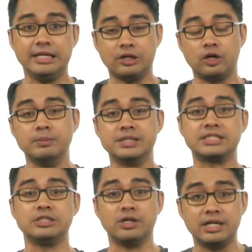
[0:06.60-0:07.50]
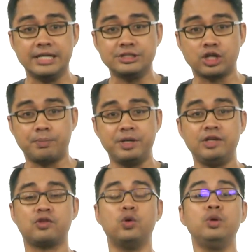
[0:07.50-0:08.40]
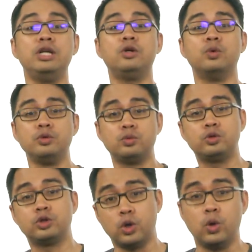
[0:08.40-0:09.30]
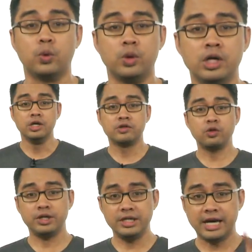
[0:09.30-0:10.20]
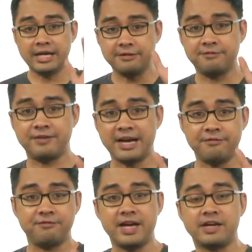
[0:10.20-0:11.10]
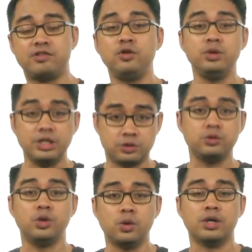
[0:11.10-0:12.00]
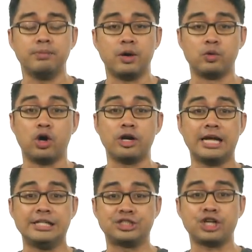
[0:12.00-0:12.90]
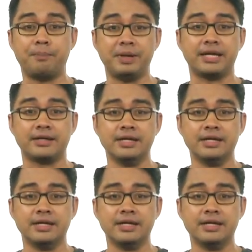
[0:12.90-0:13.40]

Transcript: e-commerce and online shopping is only going to grow. So here are the five facts you need to know about online shopping.